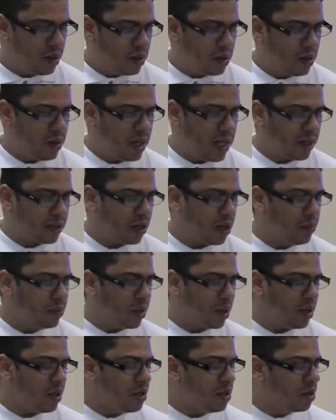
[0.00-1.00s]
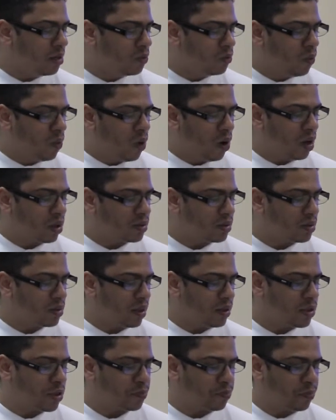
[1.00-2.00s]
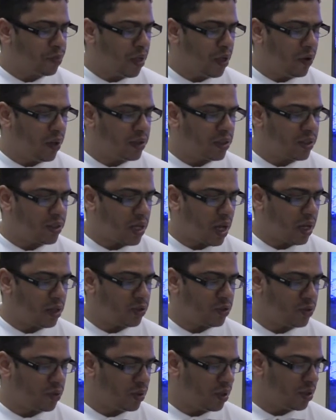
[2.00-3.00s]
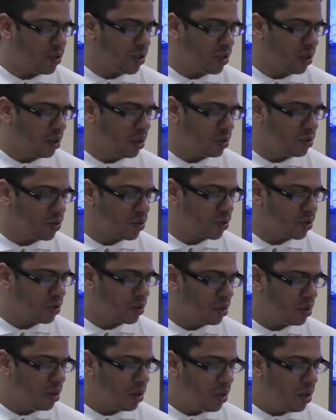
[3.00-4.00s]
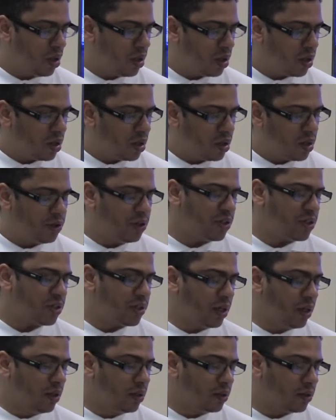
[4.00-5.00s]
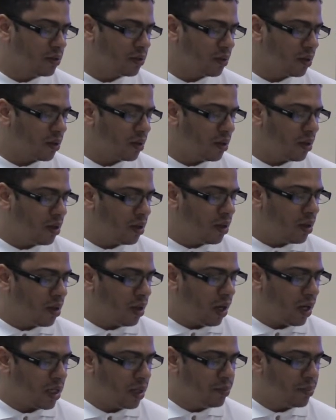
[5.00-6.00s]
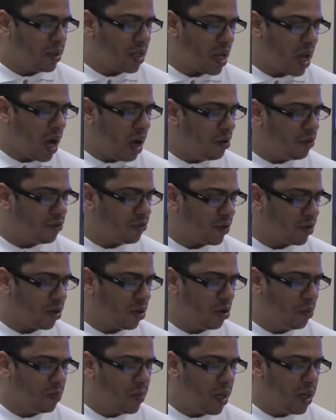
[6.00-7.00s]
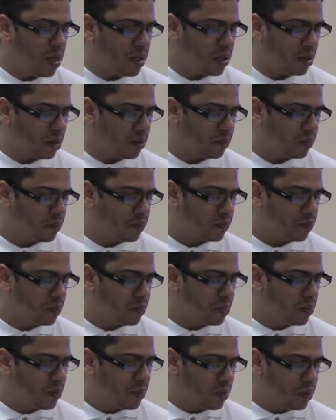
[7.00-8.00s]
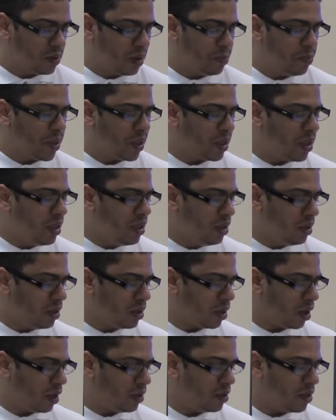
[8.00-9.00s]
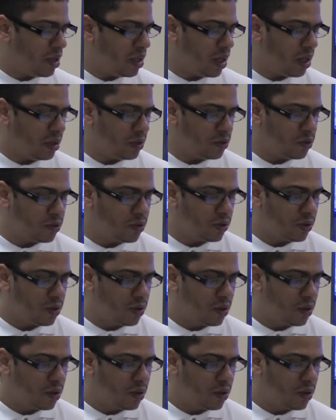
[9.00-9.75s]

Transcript: Let him hear what the Spirit says to the church. It is done. I am the Alpha, the Omega, the beginning and the end.